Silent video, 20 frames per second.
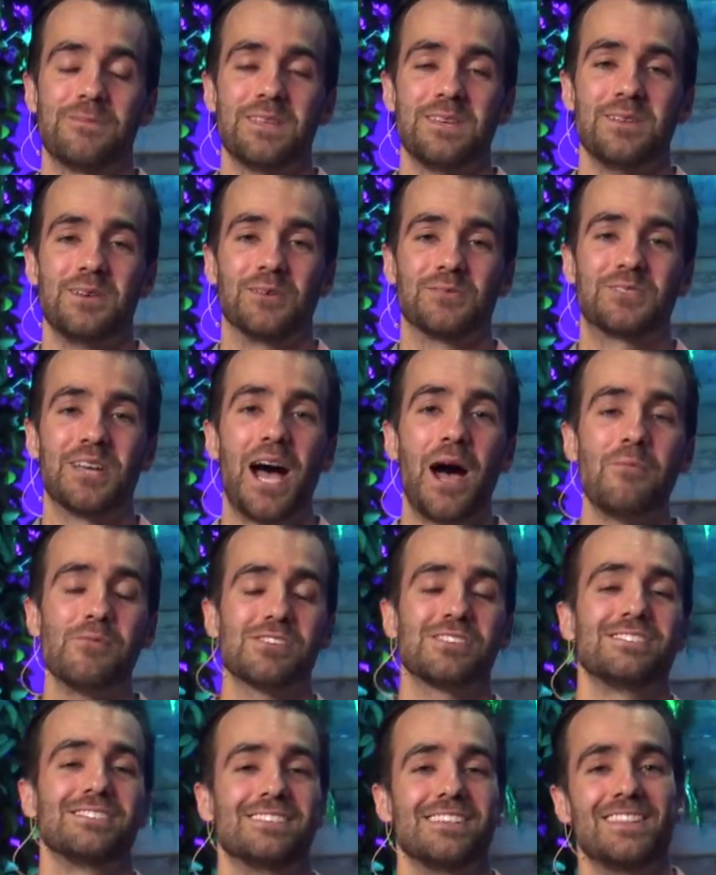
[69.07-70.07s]
You know,
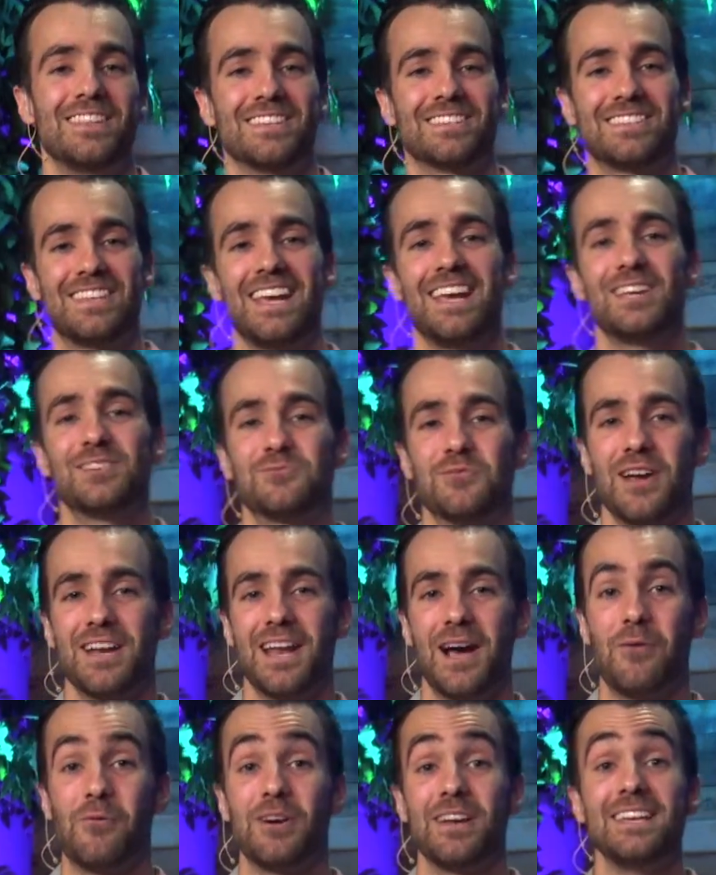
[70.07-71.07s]
Thomas is in the stage right
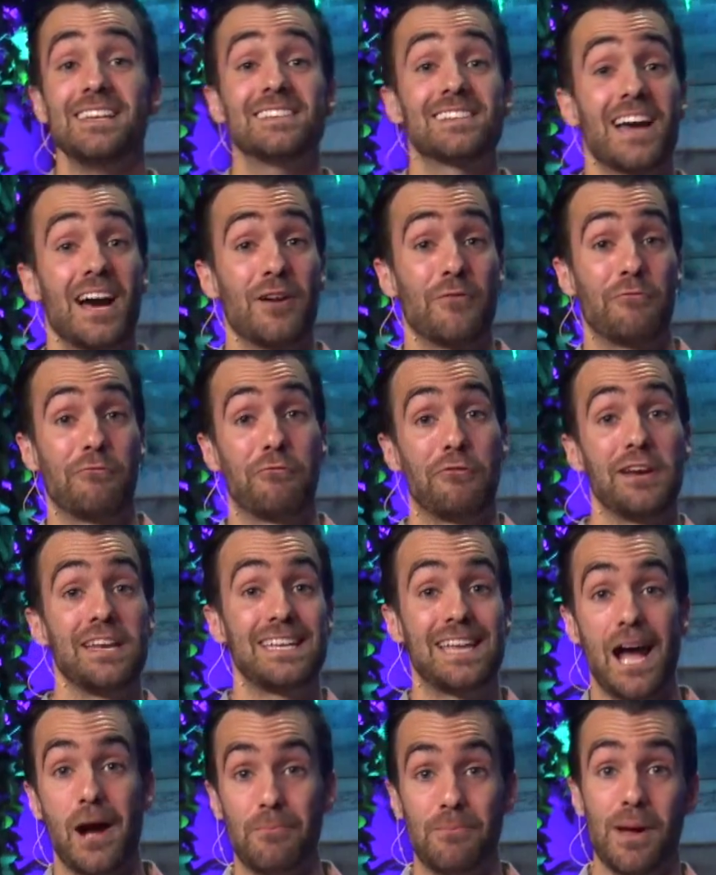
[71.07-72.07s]
now where he's kind of
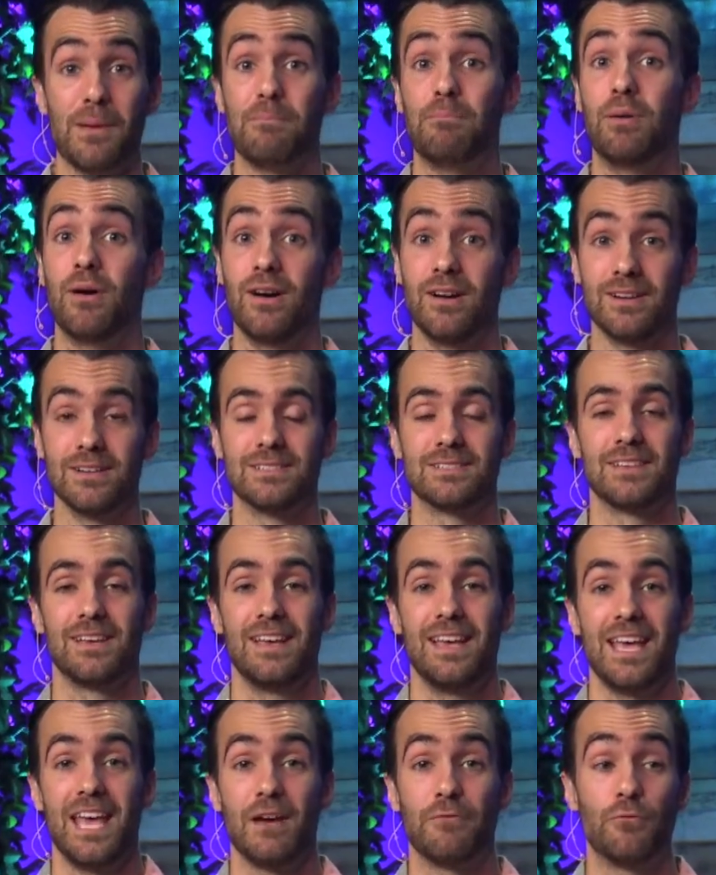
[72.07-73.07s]
freaked out by bugs.
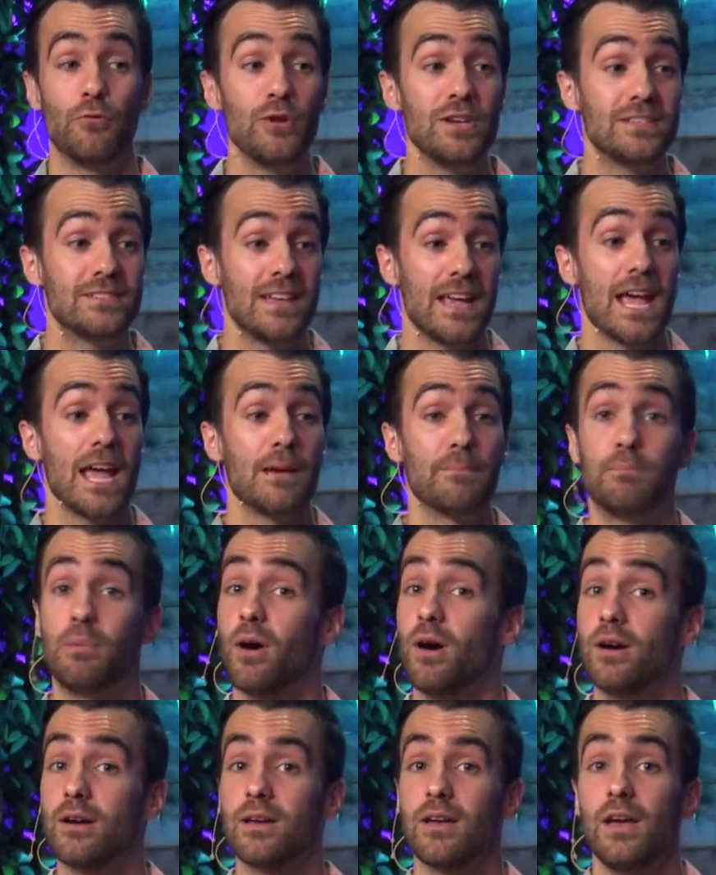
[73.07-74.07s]
If we see a
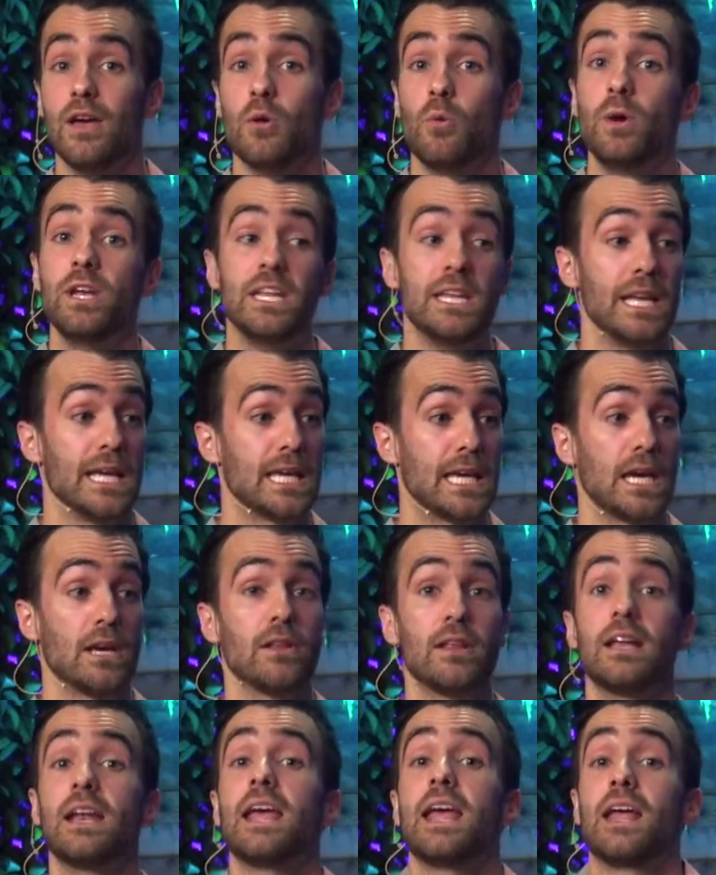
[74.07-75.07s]
bug, we need to
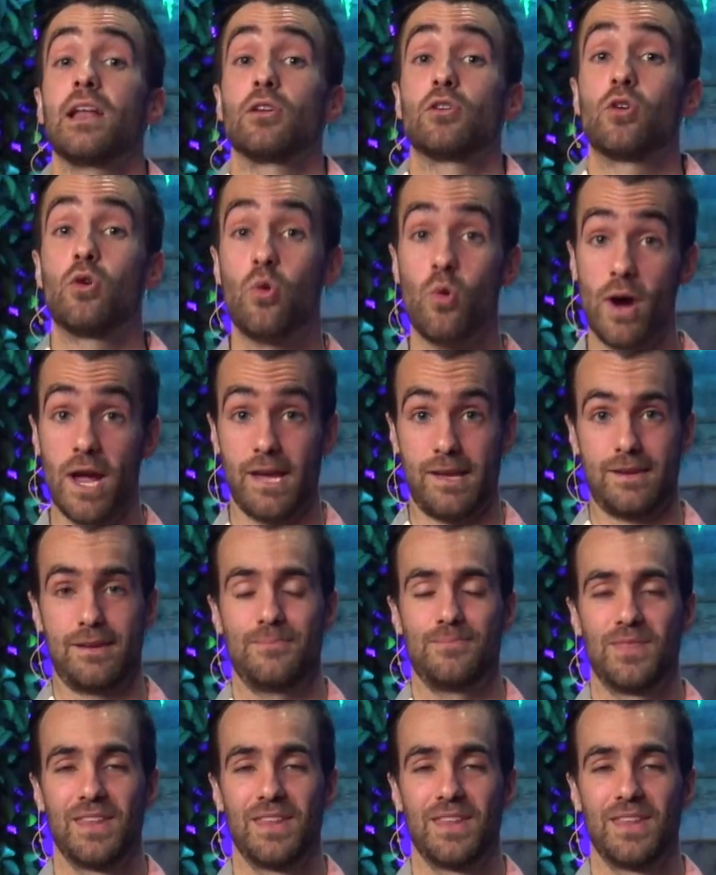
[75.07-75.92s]
kill it and quick.